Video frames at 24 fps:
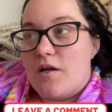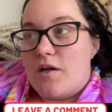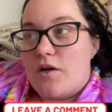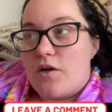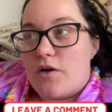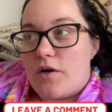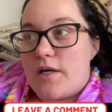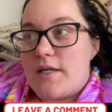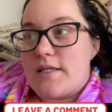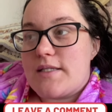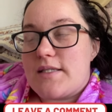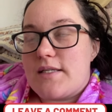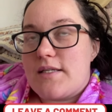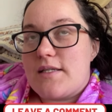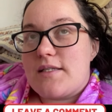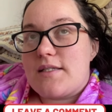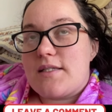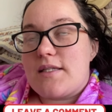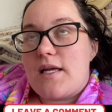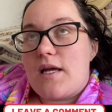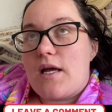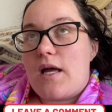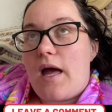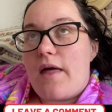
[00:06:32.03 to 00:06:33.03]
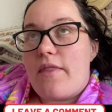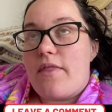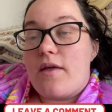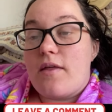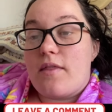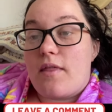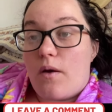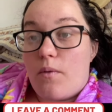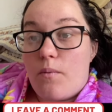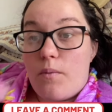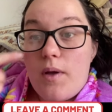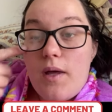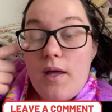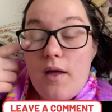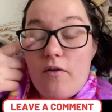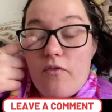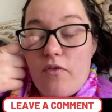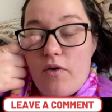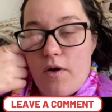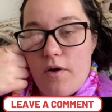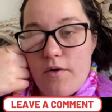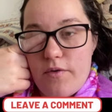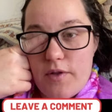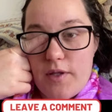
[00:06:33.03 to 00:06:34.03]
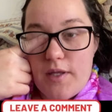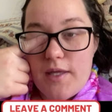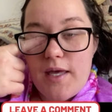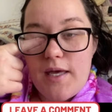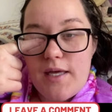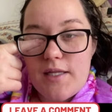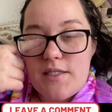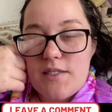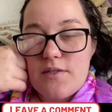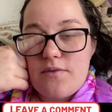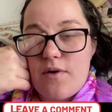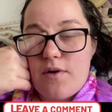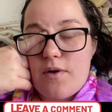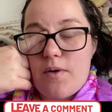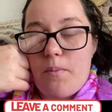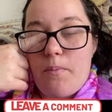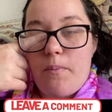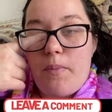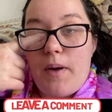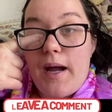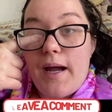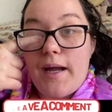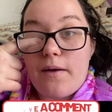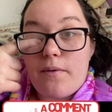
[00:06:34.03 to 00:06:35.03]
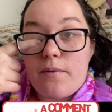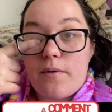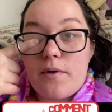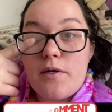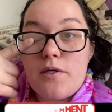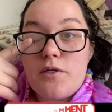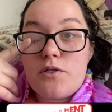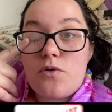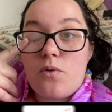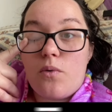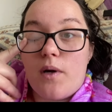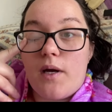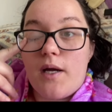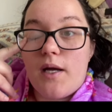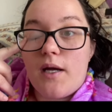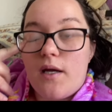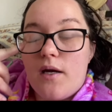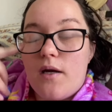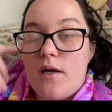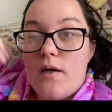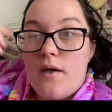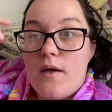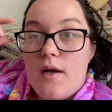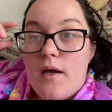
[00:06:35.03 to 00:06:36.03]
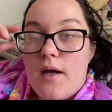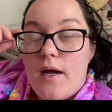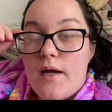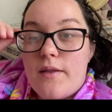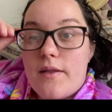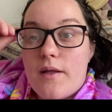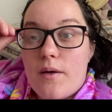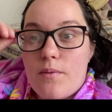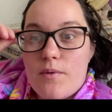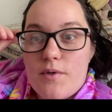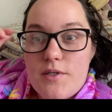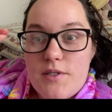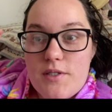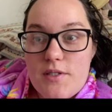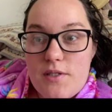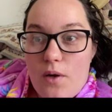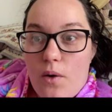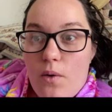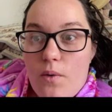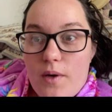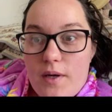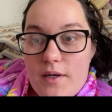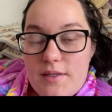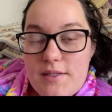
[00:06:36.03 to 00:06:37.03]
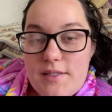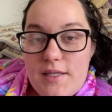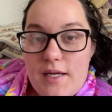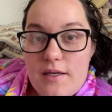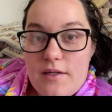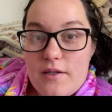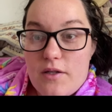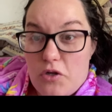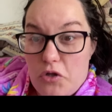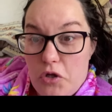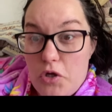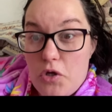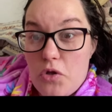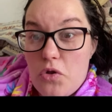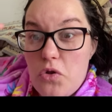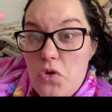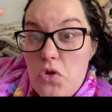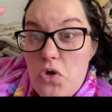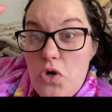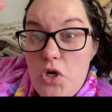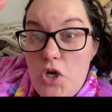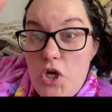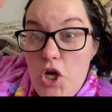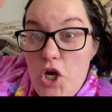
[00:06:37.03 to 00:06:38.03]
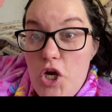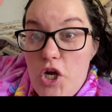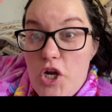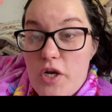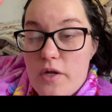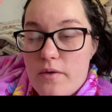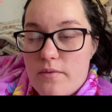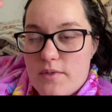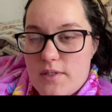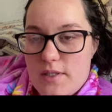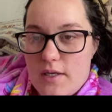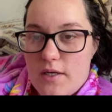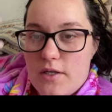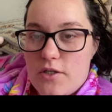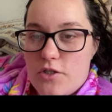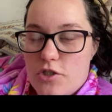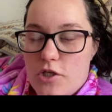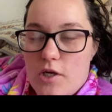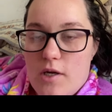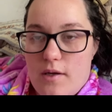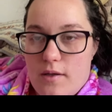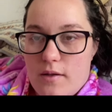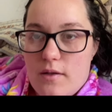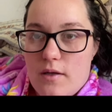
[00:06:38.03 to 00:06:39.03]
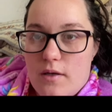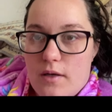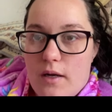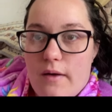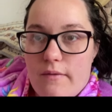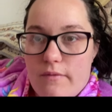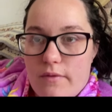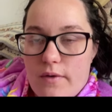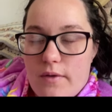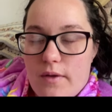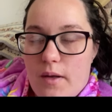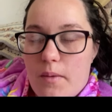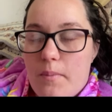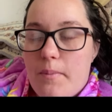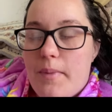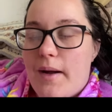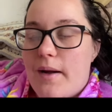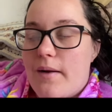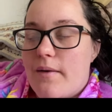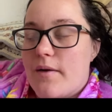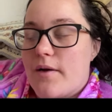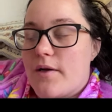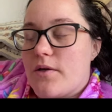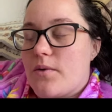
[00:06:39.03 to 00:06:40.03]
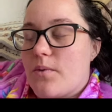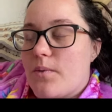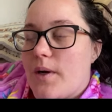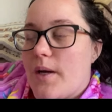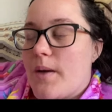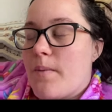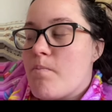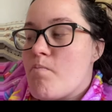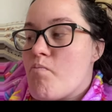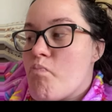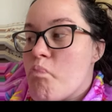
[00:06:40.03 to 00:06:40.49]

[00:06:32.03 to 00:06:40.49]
Craziest thing I think that we have found, the kids found a pirate toy, and they were so excited. They're like, look at it, and it was like a Jake and the Neverland pirate toy.